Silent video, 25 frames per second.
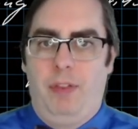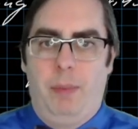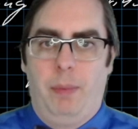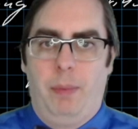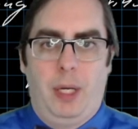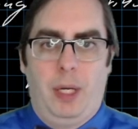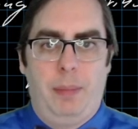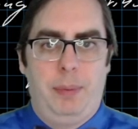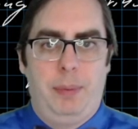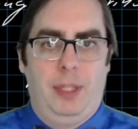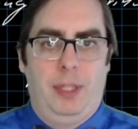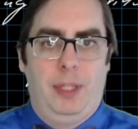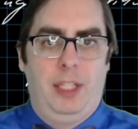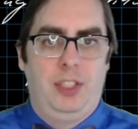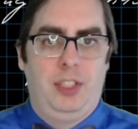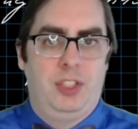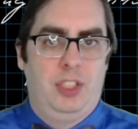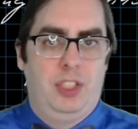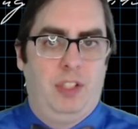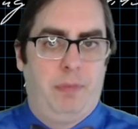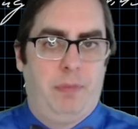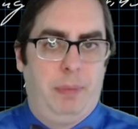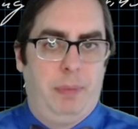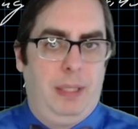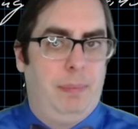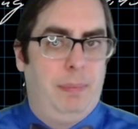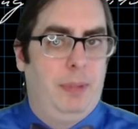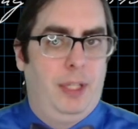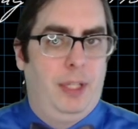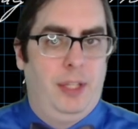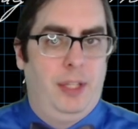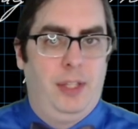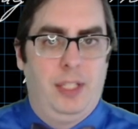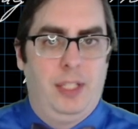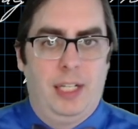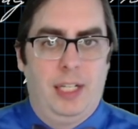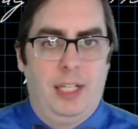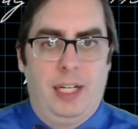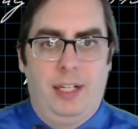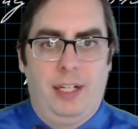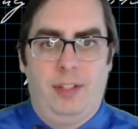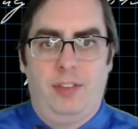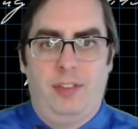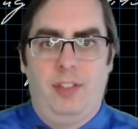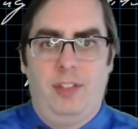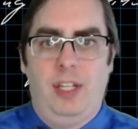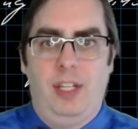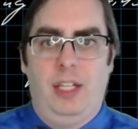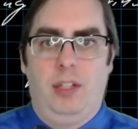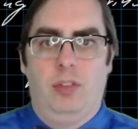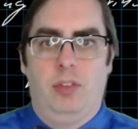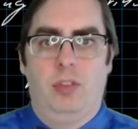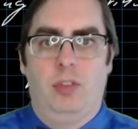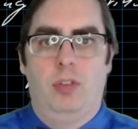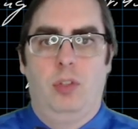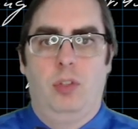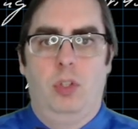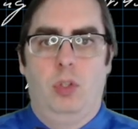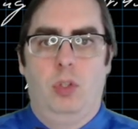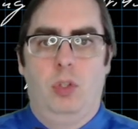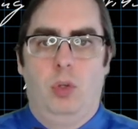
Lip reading: the population of people in the United States